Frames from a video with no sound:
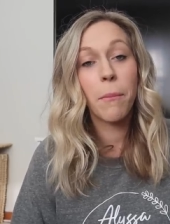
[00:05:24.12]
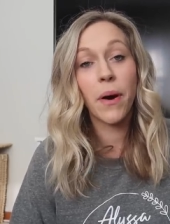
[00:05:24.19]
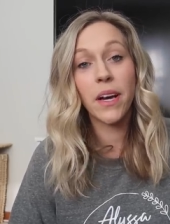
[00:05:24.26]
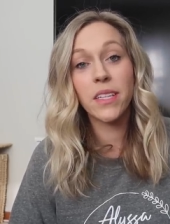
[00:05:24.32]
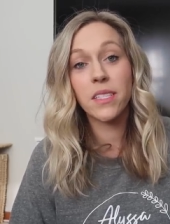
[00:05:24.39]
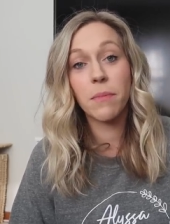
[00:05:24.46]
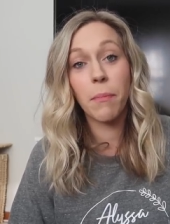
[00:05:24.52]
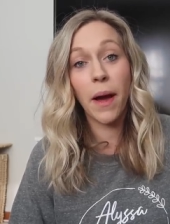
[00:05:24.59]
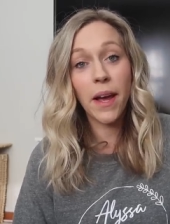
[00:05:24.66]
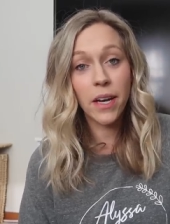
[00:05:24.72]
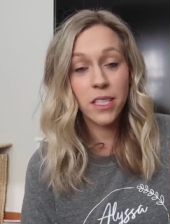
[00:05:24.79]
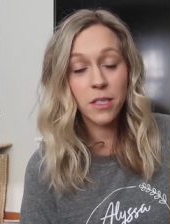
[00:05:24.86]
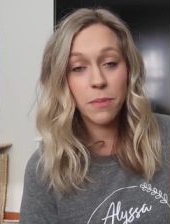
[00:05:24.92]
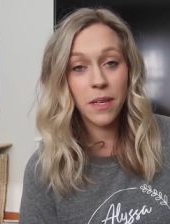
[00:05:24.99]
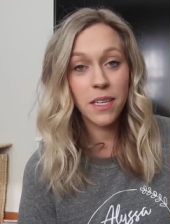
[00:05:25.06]
But my
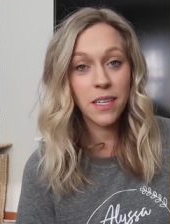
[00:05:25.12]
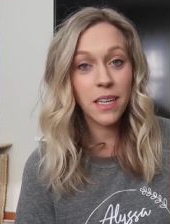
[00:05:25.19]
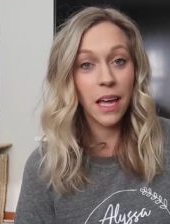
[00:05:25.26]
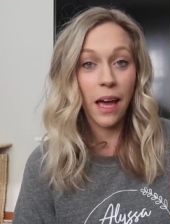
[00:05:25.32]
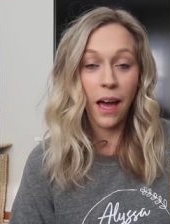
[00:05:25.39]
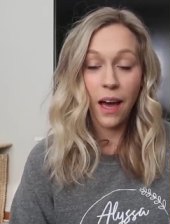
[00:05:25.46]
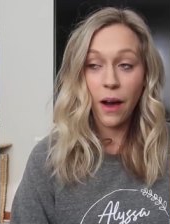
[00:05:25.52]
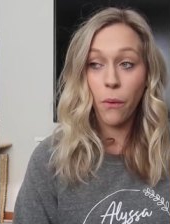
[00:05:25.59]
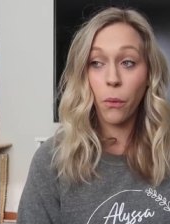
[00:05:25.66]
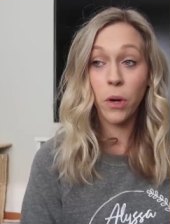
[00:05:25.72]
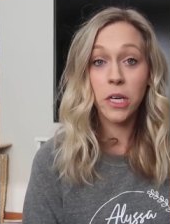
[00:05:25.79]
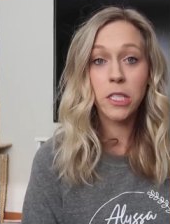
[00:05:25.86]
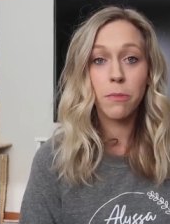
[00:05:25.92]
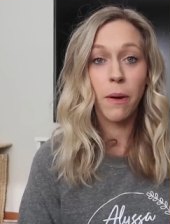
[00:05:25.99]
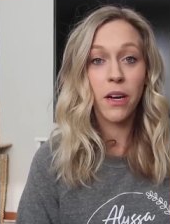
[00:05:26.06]
husband uh,
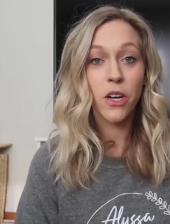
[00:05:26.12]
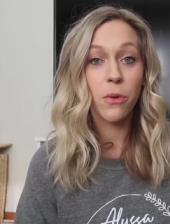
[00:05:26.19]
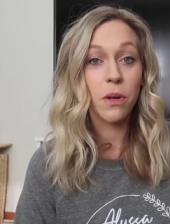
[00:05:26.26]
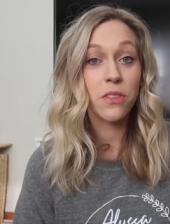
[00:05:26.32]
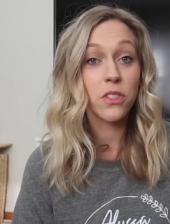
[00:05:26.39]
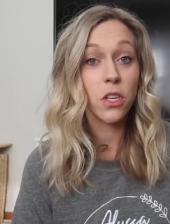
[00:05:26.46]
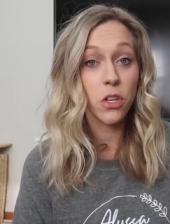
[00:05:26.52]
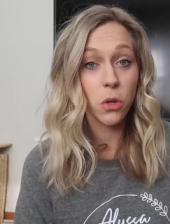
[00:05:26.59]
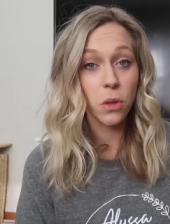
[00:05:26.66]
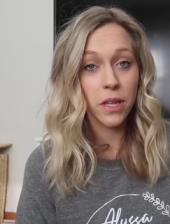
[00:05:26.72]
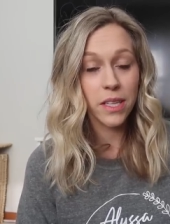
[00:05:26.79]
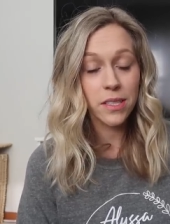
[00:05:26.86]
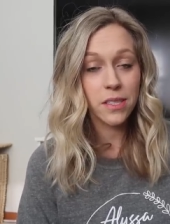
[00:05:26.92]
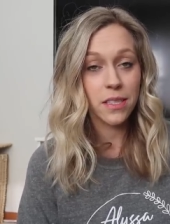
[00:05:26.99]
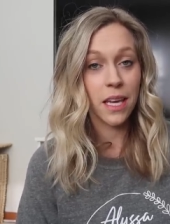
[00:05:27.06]
works better with to-do
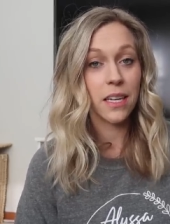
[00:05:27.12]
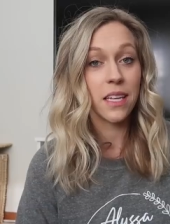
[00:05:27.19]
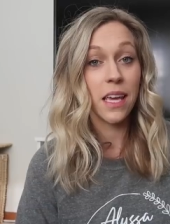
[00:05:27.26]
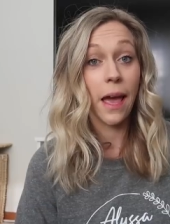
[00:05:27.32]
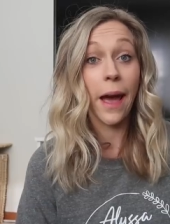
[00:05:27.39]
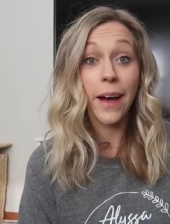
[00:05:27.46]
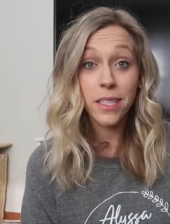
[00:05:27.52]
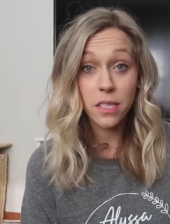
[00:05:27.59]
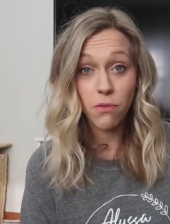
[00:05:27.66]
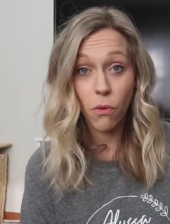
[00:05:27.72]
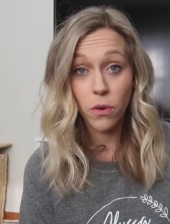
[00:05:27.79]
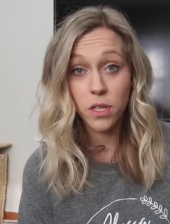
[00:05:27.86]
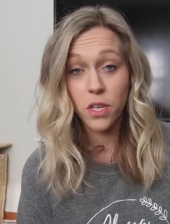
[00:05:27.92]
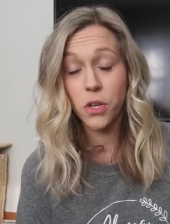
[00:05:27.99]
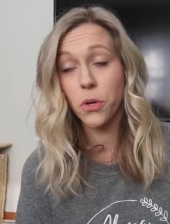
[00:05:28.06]
lists and he asks
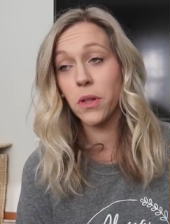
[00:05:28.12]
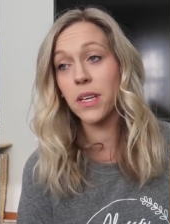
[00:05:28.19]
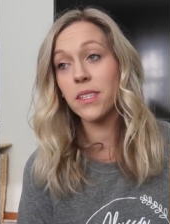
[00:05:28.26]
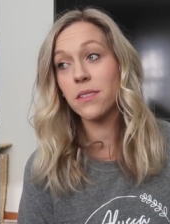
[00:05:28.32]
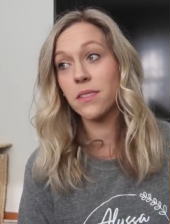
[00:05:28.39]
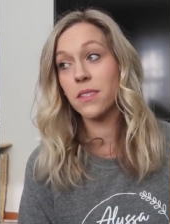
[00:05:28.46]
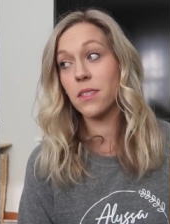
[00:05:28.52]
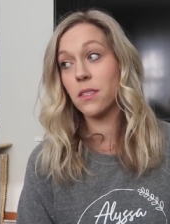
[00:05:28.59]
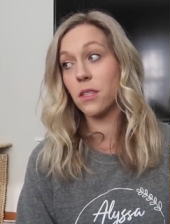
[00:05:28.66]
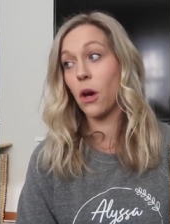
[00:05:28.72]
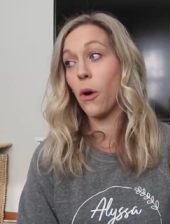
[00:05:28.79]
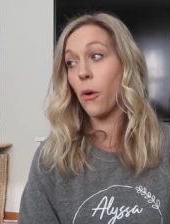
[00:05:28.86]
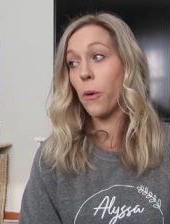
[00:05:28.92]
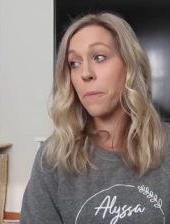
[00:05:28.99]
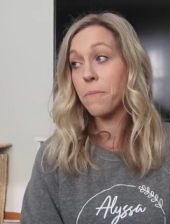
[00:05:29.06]
for to-do lists.
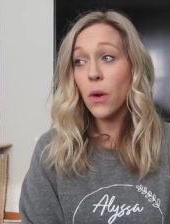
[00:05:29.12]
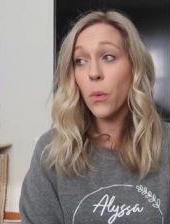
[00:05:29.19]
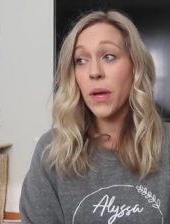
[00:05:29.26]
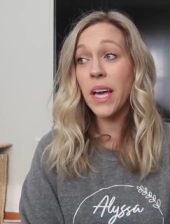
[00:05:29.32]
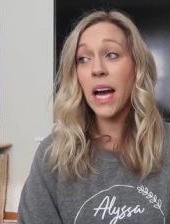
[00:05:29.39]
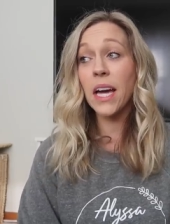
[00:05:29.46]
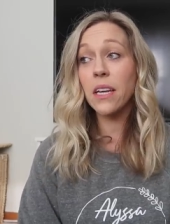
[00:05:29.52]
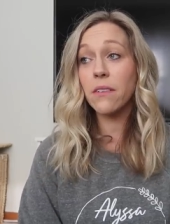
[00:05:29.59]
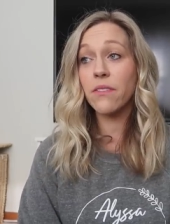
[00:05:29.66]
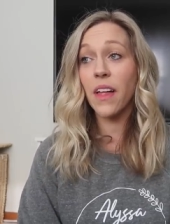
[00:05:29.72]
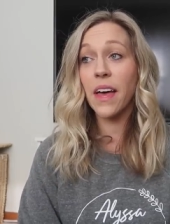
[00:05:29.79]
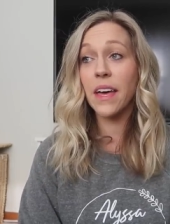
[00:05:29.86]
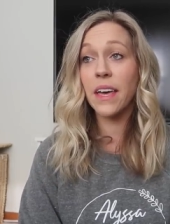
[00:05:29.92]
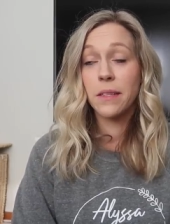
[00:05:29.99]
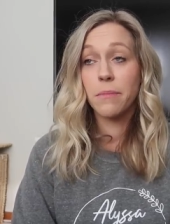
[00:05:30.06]
So we kind of
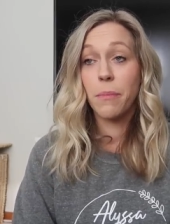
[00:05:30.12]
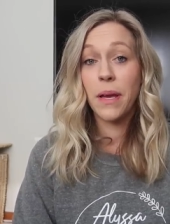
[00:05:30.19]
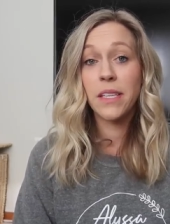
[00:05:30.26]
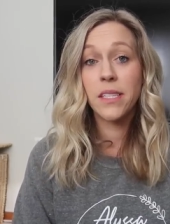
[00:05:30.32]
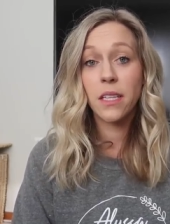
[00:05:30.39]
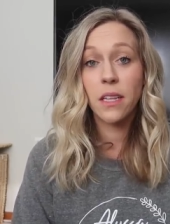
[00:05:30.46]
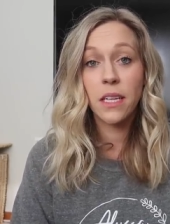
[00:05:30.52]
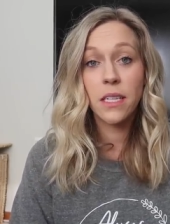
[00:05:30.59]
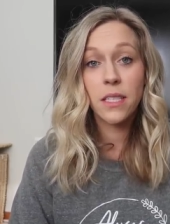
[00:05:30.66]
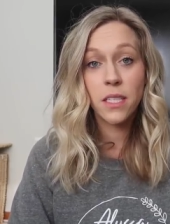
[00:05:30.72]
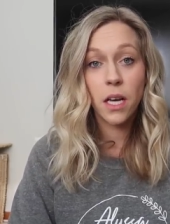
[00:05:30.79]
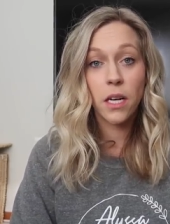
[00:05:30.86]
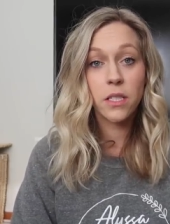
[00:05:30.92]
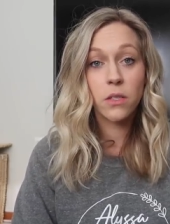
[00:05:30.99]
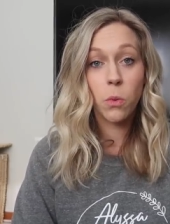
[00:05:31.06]
like basically
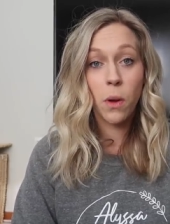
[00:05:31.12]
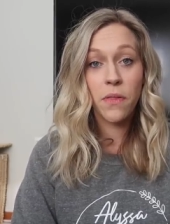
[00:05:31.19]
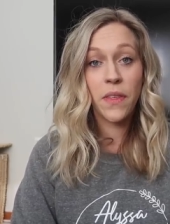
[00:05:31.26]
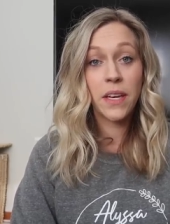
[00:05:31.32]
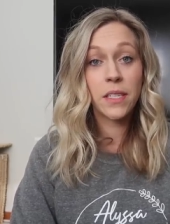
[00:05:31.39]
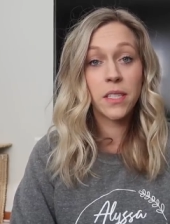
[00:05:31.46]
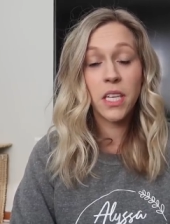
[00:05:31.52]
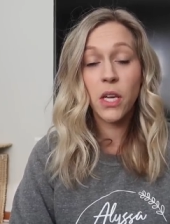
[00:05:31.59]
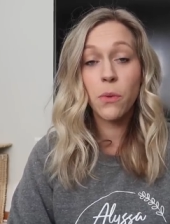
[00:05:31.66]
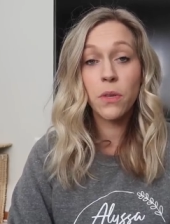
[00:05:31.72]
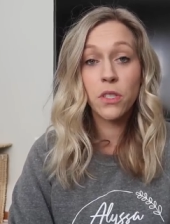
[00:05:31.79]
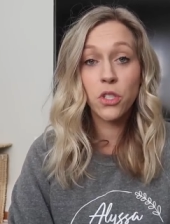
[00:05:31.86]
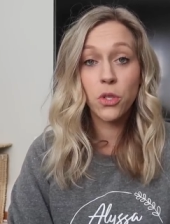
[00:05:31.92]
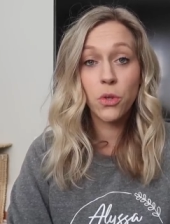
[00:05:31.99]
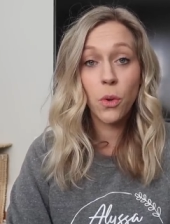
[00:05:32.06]
discussed what things he
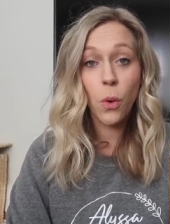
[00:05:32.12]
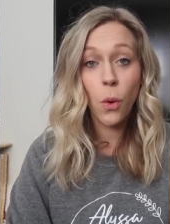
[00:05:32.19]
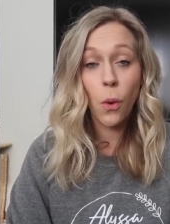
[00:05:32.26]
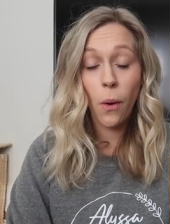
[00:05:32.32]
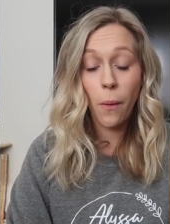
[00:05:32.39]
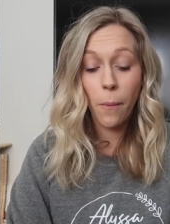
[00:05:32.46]
would do